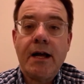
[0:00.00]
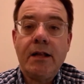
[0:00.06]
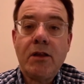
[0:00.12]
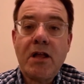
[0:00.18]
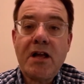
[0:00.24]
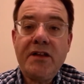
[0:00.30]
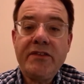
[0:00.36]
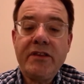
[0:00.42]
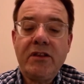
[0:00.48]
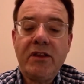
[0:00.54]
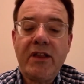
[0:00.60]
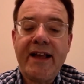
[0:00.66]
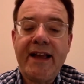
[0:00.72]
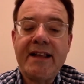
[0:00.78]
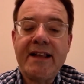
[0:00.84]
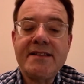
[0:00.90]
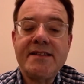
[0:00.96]
Along the
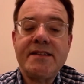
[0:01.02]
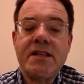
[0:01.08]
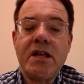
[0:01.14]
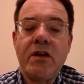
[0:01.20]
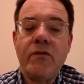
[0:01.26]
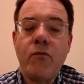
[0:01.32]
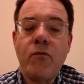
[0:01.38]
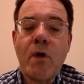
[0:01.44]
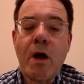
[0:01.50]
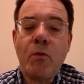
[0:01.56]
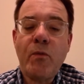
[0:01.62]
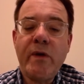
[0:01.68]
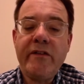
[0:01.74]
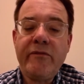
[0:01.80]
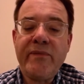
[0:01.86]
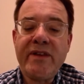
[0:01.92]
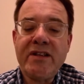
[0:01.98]
lines of what
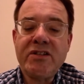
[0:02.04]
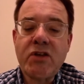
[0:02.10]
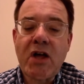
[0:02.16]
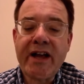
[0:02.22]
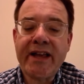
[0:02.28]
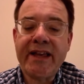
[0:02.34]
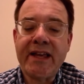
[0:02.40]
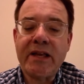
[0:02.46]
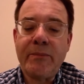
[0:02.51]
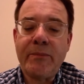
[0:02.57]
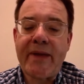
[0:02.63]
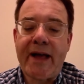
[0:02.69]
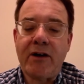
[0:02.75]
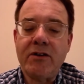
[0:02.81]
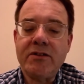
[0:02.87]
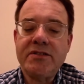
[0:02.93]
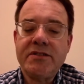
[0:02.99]
we've been talking
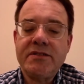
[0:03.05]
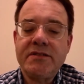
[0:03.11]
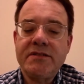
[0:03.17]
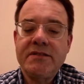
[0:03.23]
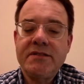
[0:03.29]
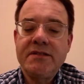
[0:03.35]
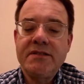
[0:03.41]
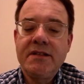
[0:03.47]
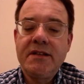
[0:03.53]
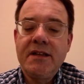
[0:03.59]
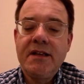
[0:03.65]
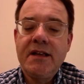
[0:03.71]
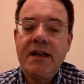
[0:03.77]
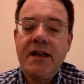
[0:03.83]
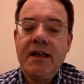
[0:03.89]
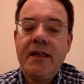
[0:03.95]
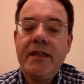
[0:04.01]
about,
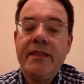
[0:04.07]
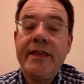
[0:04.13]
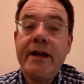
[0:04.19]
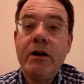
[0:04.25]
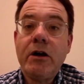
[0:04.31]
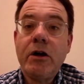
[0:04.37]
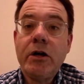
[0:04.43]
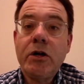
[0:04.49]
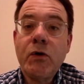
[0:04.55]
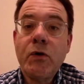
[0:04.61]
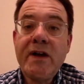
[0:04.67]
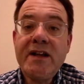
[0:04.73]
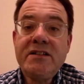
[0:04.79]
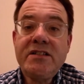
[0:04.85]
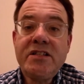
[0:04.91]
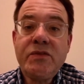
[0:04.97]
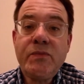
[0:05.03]
there are
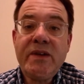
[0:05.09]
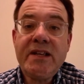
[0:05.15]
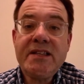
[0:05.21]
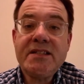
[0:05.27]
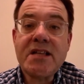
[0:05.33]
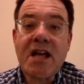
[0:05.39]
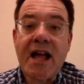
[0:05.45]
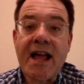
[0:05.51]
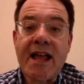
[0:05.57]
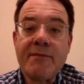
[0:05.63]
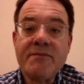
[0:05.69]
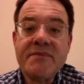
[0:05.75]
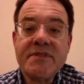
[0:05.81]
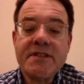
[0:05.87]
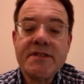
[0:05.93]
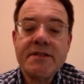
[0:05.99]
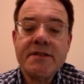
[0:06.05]
going to be
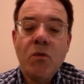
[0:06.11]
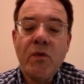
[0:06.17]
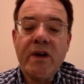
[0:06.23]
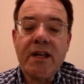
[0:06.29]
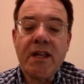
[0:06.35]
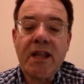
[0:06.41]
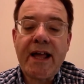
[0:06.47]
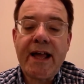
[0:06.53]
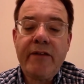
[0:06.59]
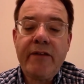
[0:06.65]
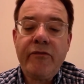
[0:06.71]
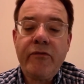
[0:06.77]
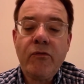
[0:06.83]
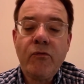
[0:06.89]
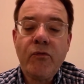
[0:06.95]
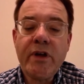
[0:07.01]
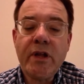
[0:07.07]
times when
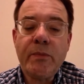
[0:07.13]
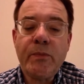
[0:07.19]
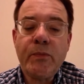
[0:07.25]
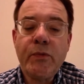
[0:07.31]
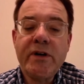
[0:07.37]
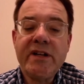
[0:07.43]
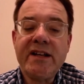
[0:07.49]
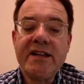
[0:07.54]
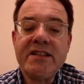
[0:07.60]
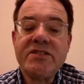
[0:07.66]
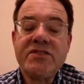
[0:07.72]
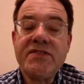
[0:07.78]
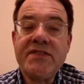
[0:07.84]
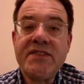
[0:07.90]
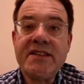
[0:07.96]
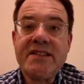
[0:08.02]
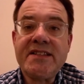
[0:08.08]
life will put us
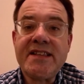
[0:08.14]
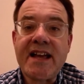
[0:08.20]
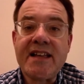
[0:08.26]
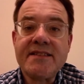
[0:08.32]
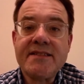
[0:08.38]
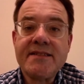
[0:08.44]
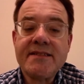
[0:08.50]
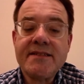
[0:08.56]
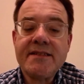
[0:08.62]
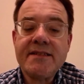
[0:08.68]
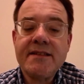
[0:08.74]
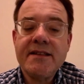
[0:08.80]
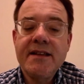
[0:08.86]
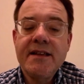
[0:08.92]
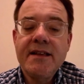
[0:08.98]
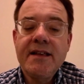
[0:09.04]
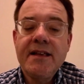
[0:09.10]
to the test,
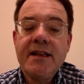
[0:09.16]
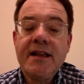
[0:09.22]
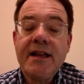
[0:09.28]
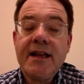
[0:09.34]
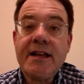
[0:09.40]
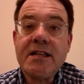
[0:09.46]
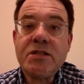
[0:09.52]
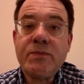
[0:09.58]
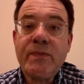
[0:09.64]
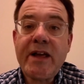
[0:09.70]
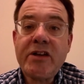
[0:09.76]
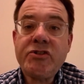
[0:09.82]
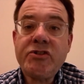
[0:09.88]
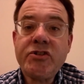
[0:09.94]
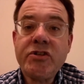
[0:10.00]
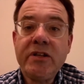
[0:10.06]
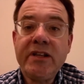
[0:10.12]

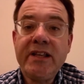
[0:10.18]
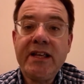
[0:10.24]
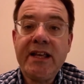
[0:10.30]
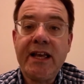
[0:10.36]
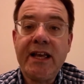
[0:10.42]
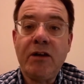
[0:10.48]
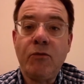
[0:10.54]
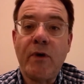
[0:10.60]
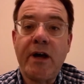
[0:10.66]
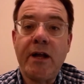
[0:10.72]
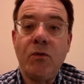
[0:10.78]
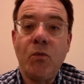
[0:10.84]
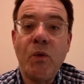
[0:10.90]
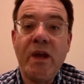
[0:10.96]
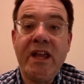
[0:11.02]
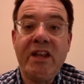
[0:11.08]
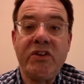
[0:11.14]
especially in
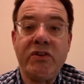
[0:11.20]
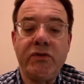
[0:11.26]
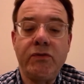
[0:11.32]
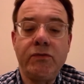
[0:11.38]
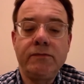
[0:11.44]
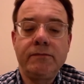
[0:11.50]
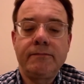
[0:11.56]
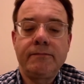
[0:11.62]
what we do.